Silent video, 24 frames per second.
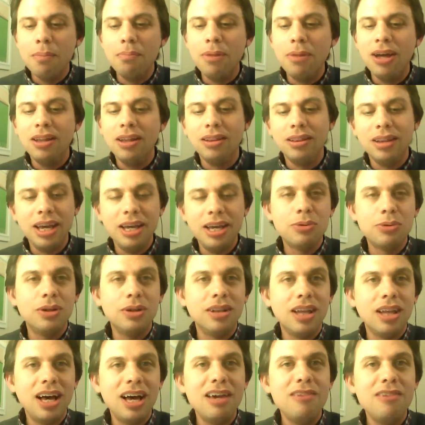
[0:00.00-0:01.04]
But later in
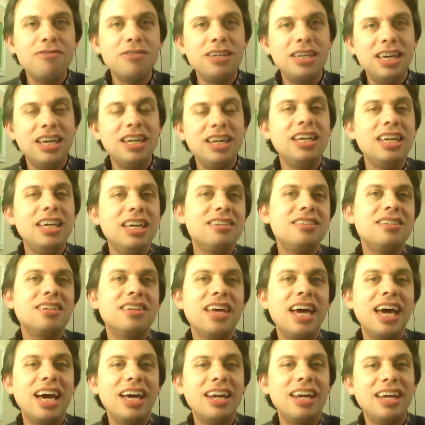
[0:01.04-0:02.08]
life, getting into
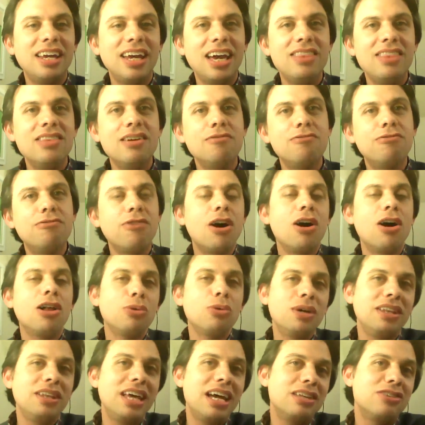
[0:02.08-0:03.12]
that and then
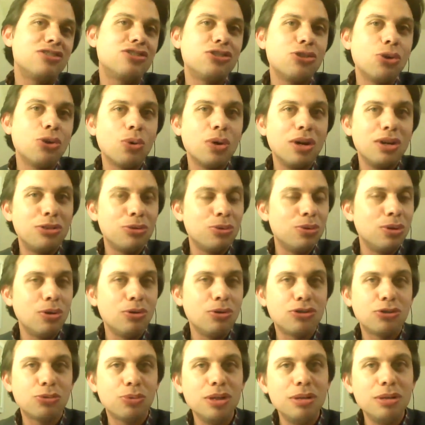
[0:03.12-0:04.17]
following that story through
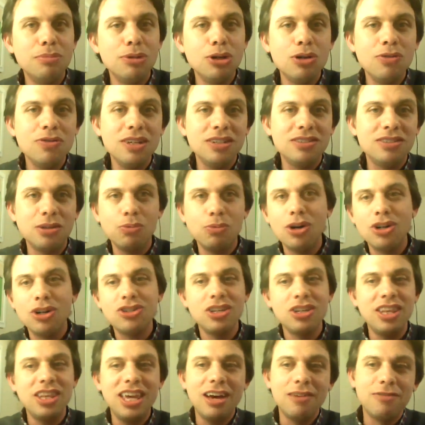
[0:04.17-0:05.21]
those three movies and
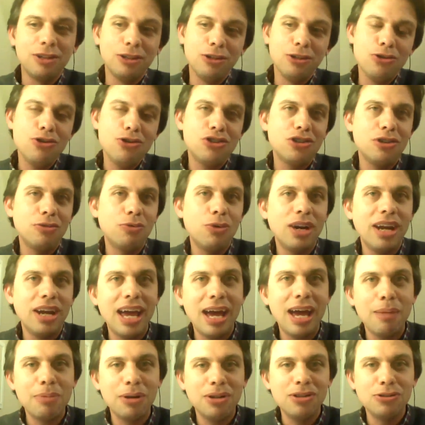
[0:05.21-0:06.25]
watching the evolution of what
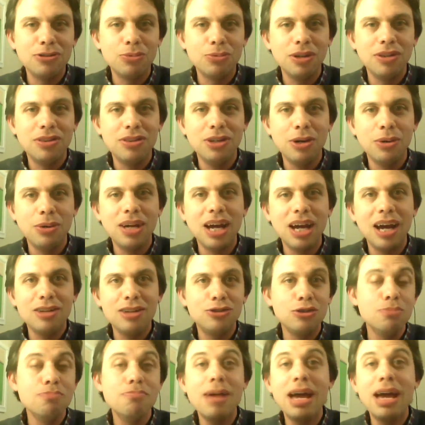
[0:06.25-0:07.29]
happens with, you know,
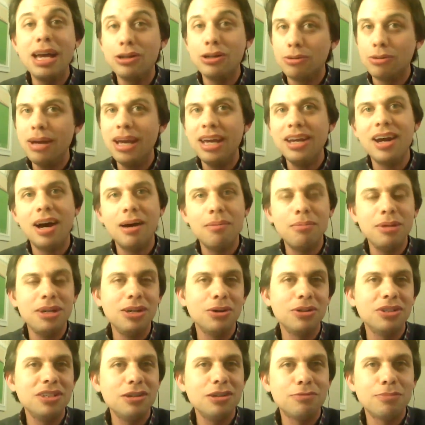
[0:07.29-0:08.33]
guys who may or may not be
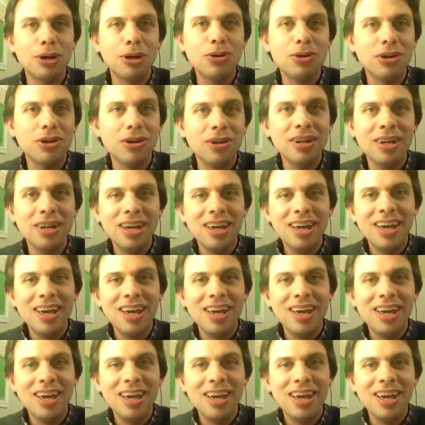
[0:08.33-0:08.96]
guilty of murder,